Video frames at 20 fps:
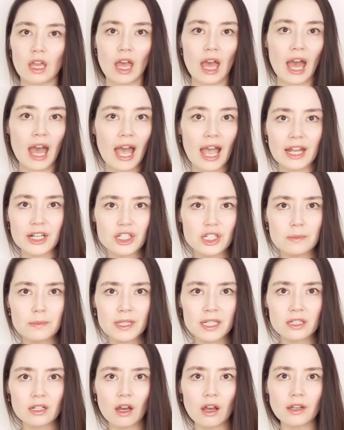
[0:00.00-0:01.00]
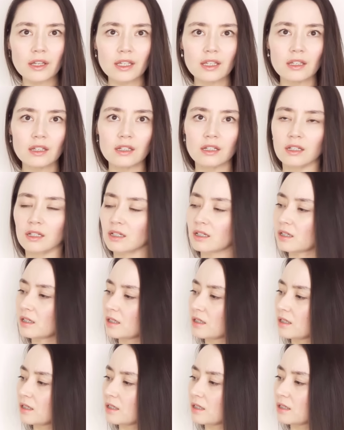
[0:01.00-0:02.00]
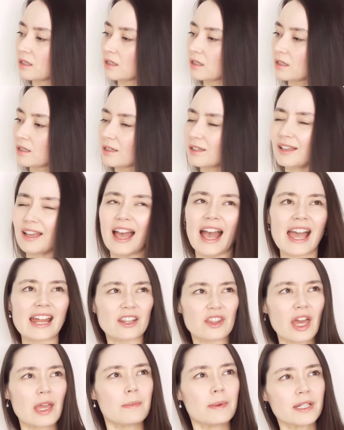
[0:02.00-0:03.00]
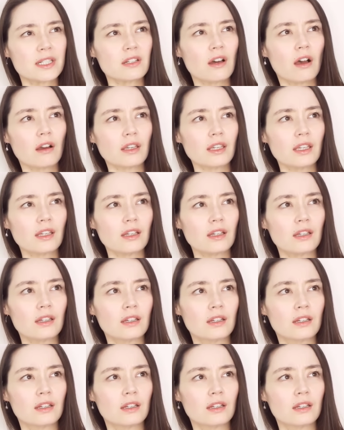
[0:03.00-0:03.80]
Had she been talking? Had they been talking?